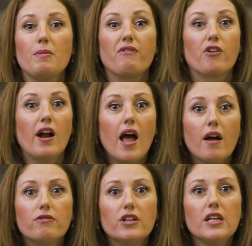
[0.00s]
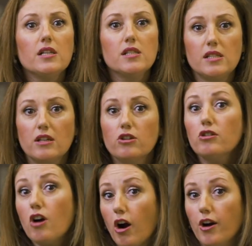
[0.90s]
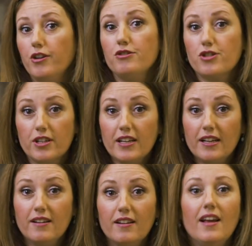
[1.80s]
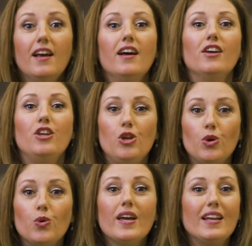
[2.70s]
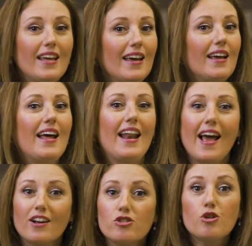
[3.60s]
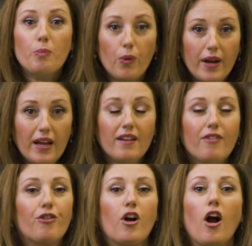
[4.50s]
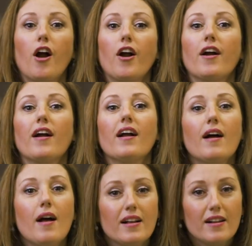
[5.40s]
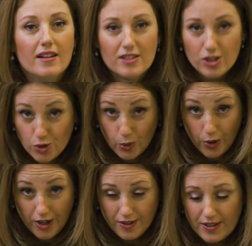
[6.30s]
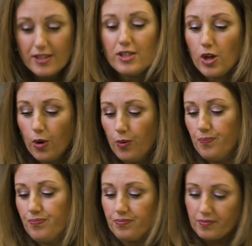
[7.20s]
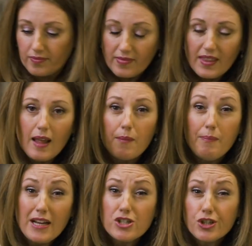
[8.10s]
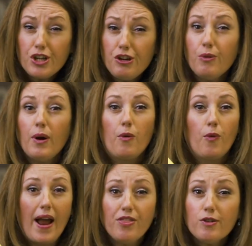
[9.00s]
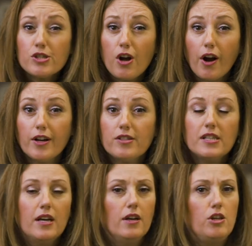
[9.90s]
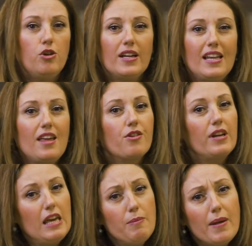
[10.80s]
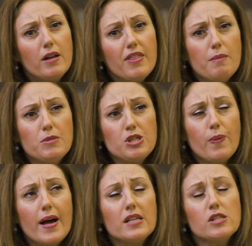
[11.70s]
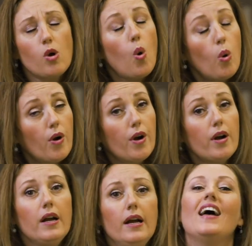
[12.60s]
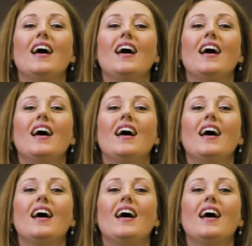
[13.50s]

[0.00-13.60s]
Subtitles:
But for every single card you turn in, you can get an extra point for our store. So make sure you write those cards. You can either email them to us, or